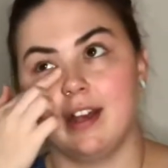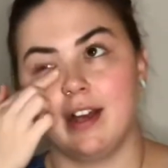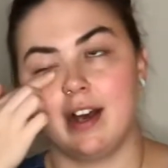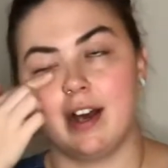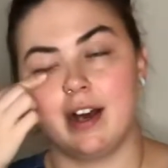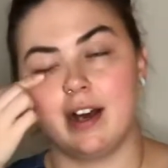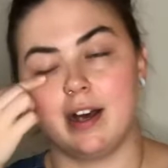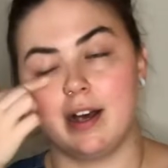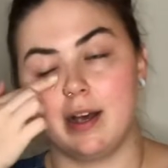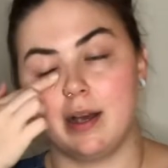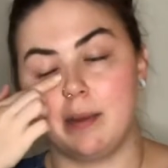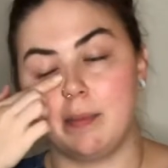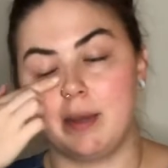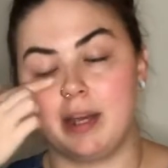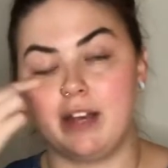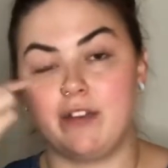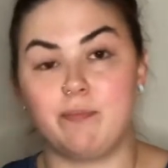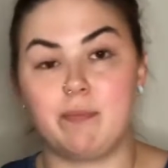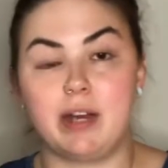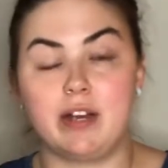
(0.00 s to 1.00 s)

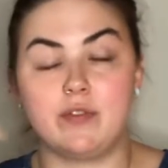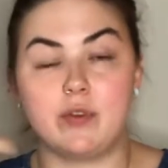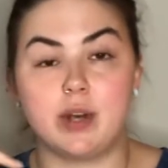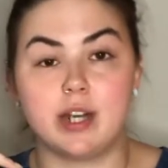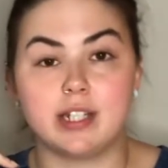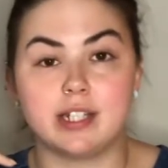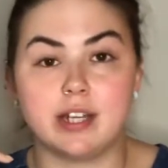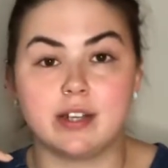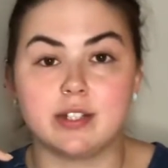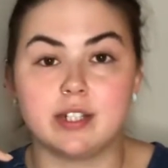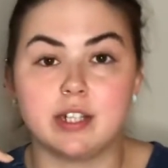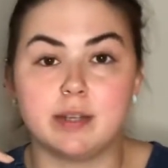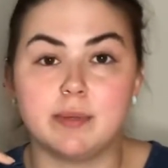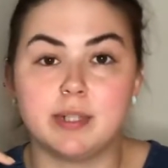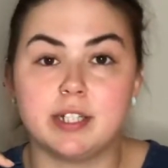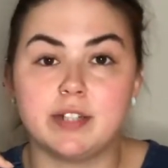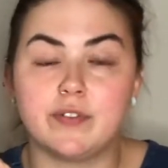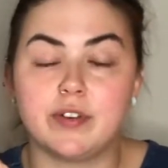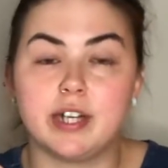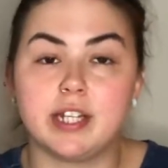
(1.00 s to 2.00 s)
if my voice sounds a little bit
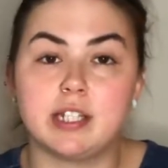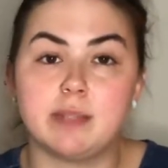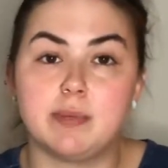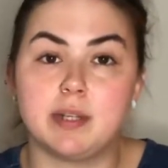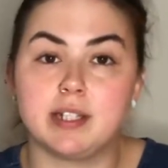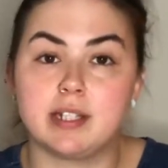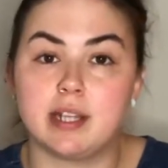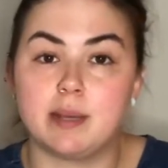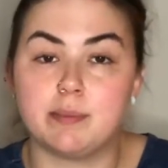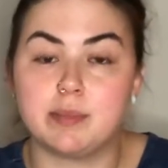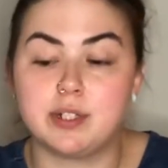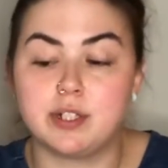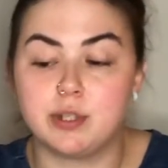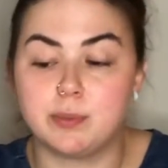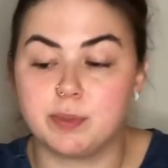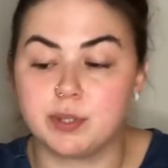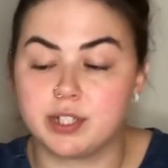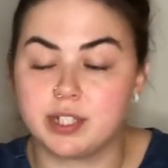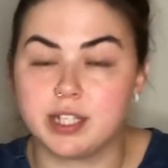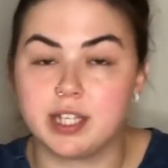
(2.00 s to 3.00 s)
different, it's because I'm
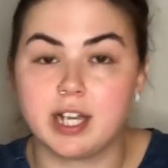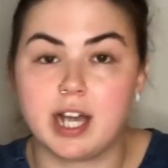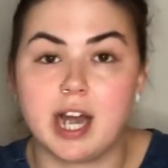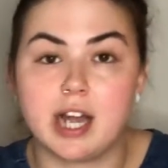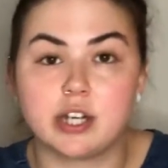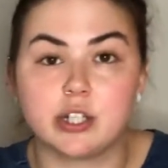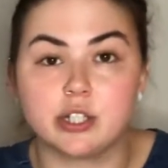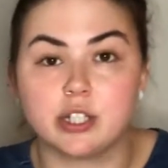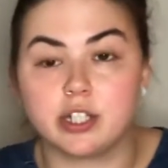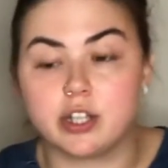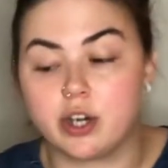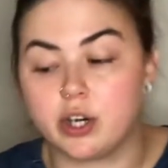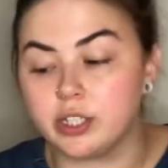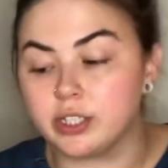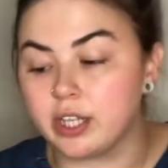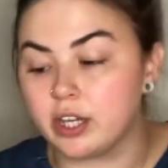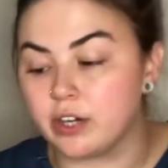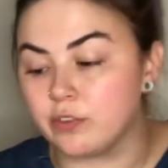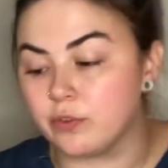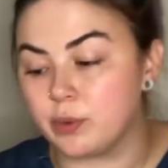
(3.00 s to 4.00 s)
super sick. I actually called
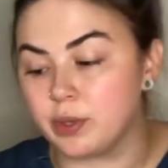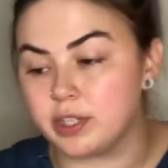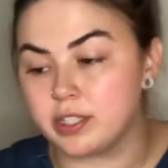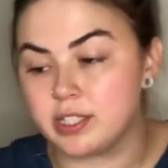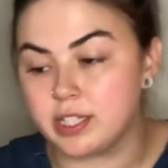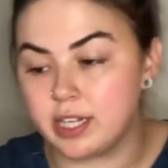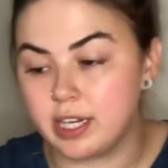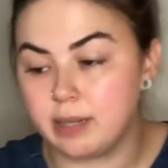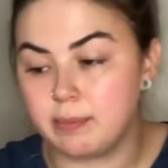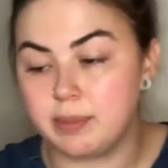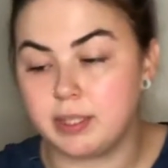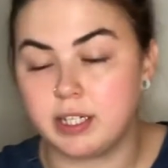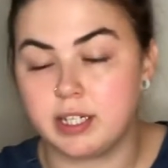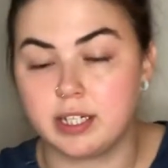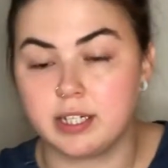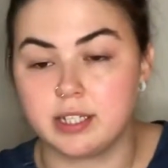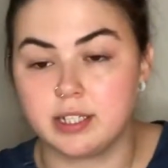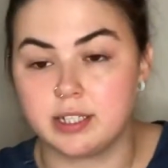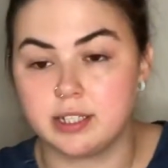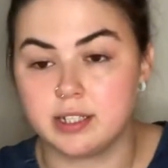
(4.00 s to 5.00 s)
out of work today
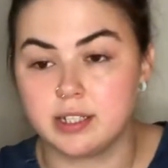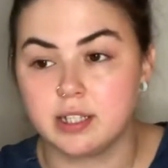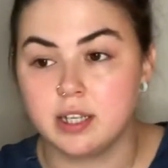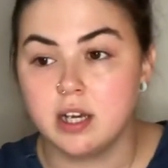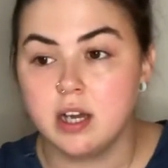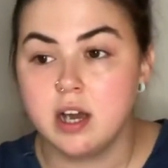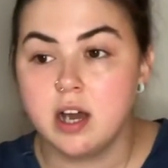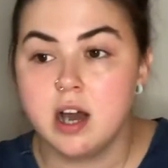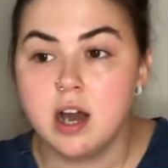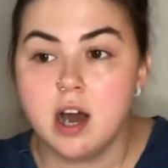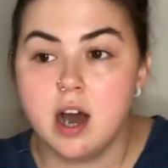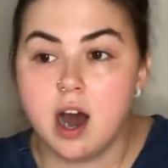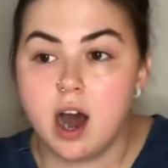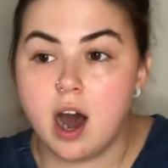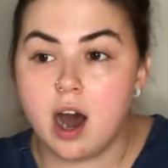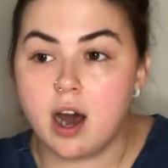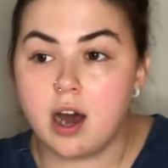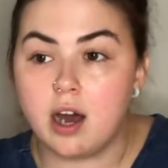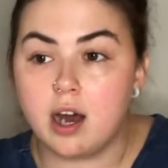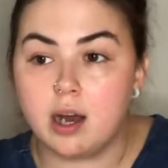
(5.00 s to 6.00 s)
because
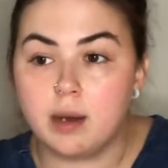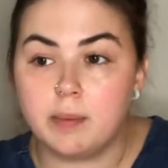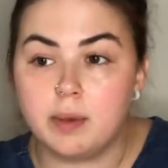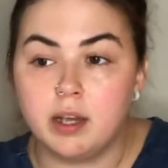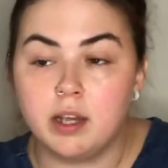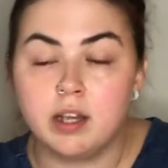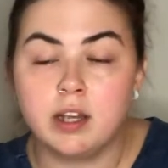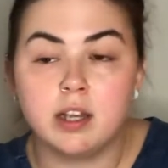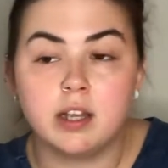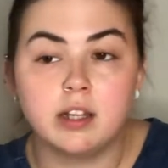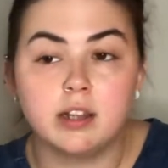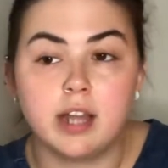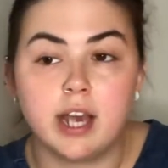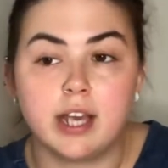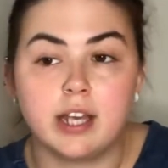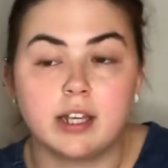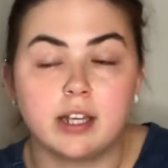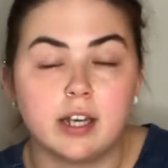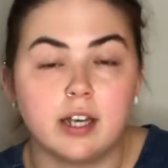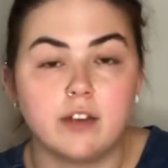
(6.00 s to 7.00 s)

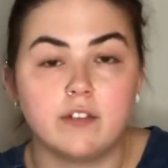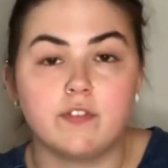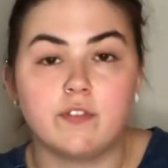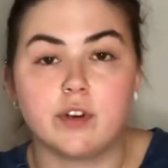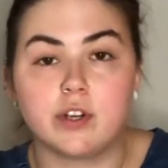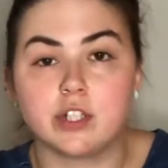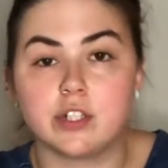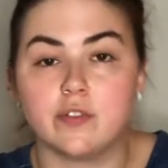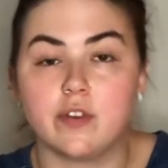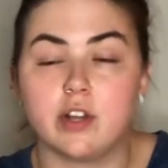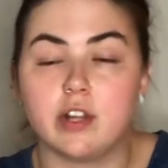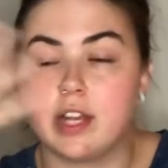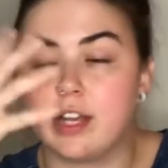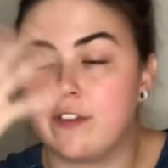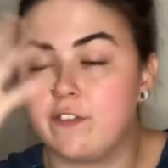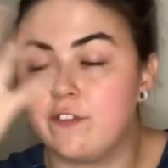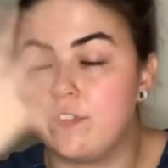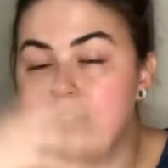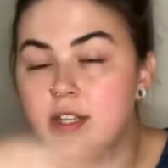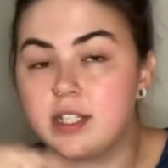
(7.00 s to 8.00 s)
like first of all, like
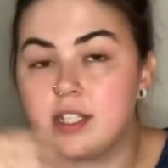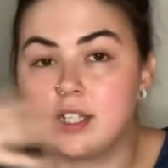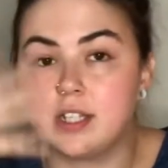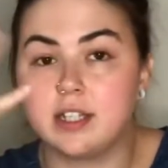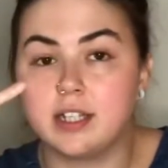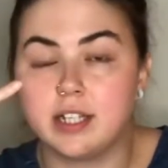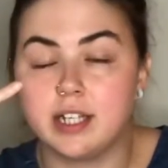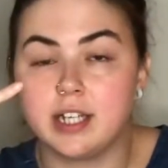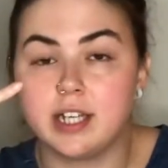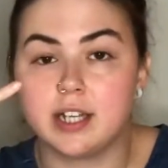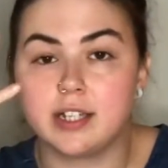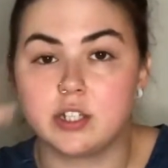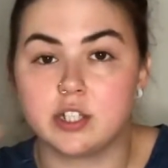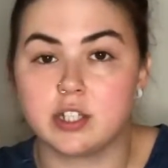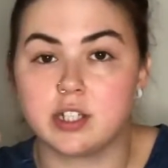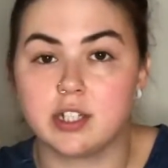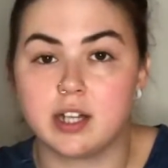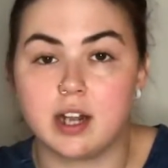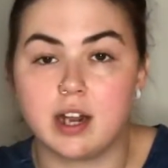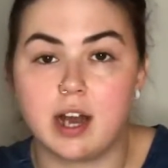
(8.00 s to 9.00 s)
physically it's
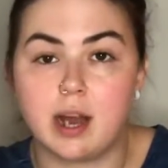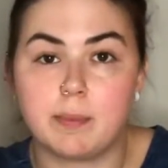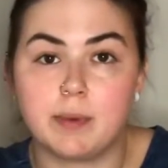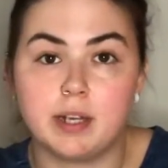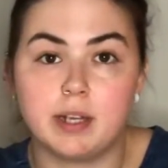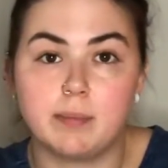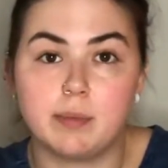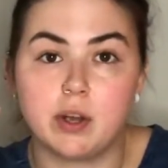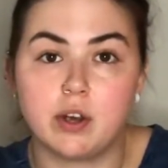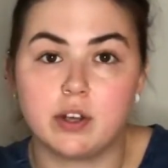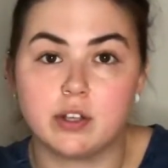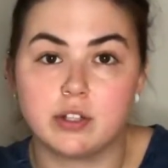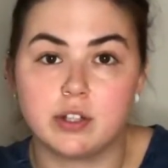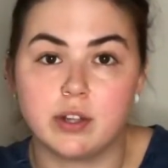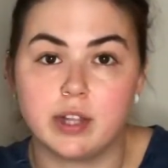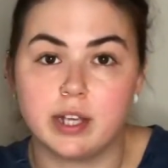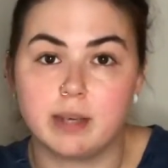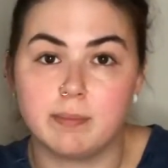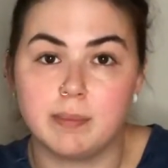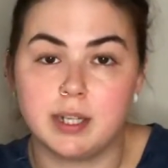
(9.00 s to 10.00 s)
just not happening, but also
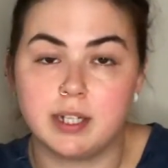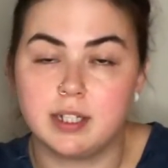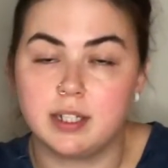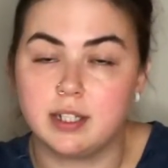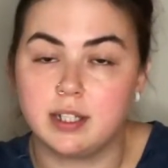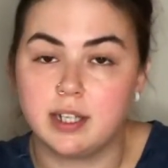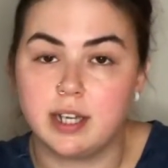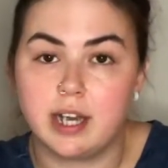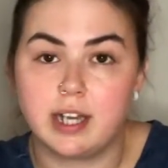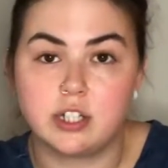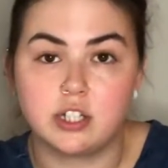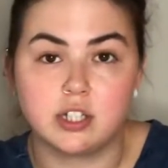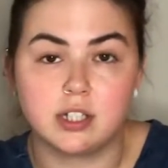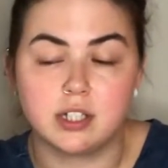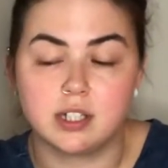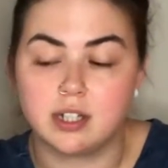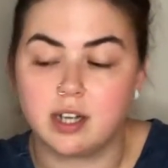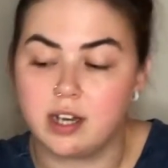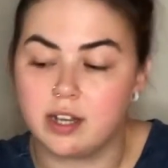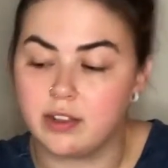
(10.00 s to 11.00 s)
like mentally it's
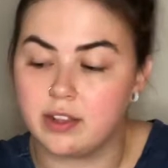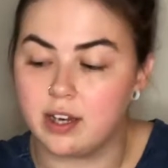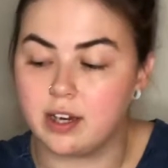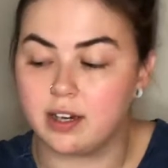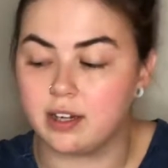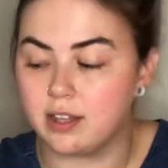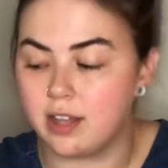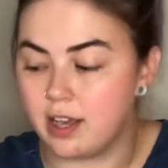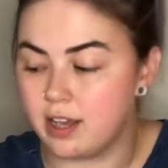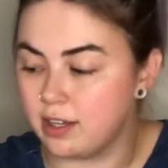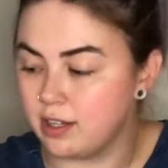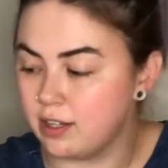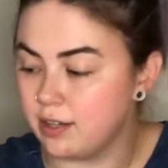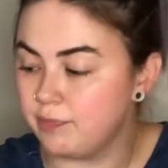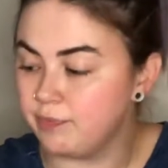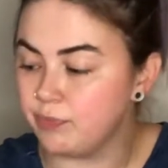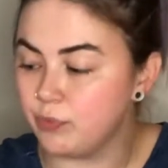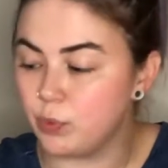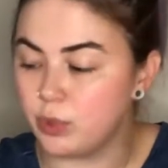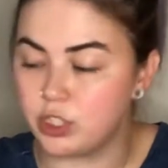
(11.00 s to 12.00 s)
just not there, like,
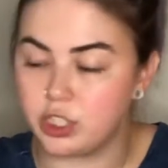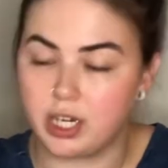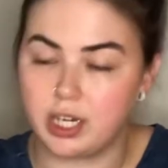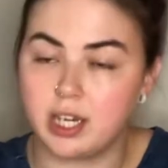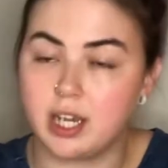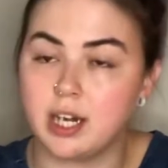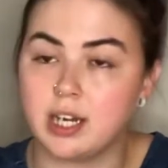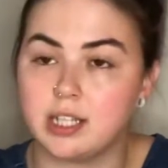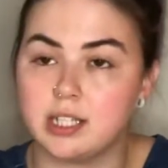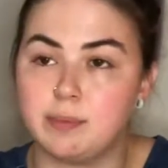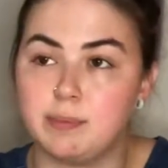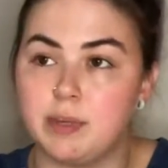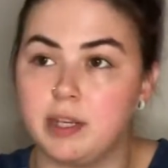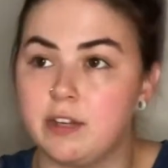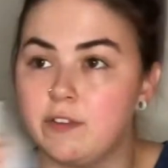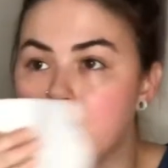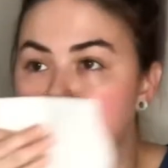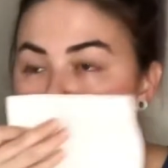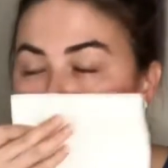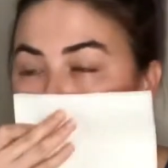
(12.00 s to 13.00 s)
which I can
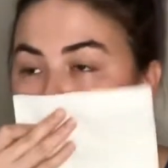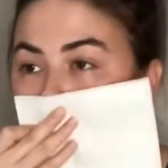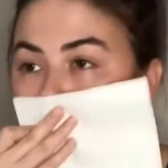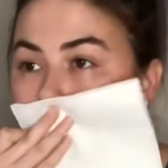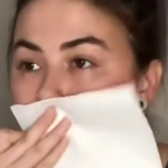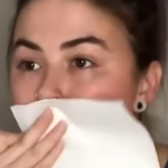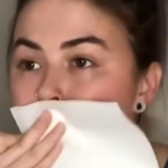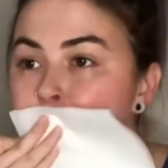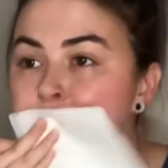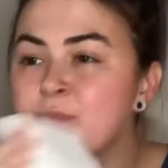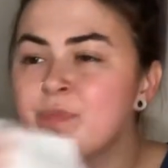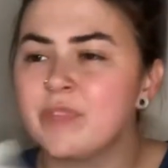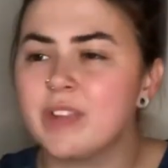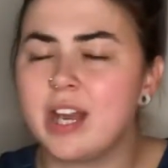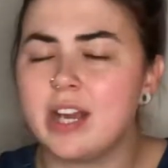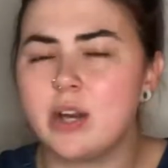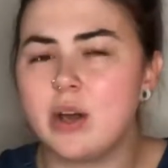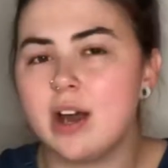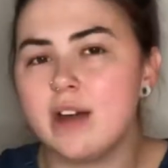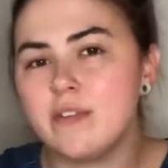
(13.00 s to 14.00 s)
explain further.
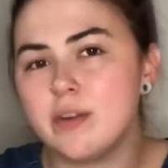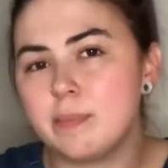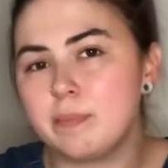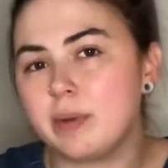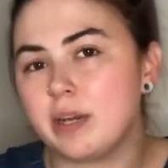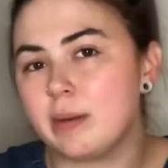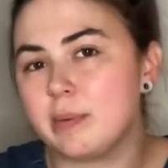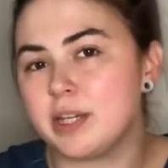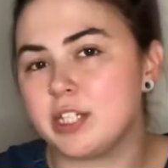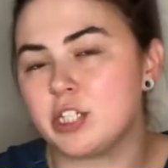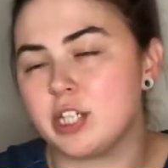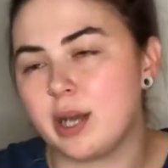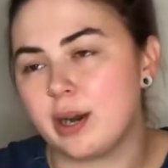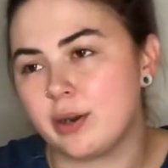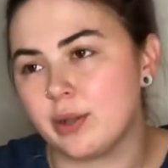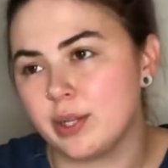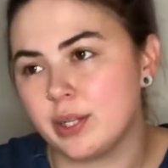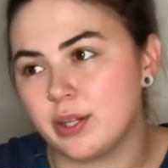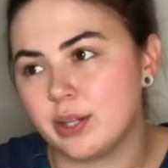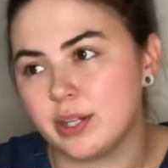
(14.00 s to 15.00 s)
I know I haven't been on my
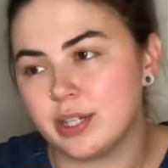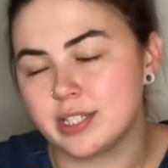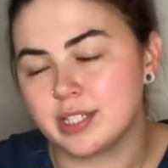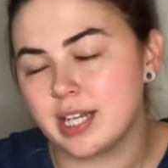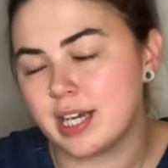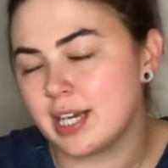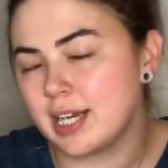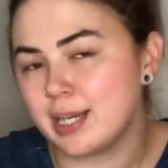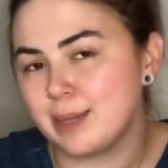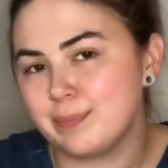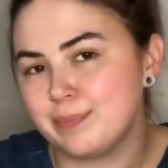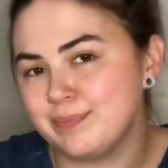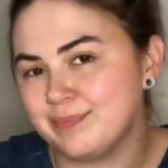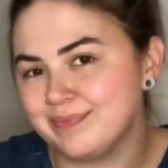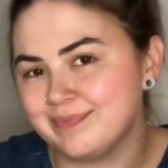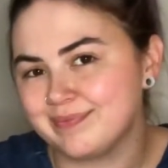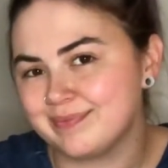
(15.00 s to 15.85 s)
channel in a long time,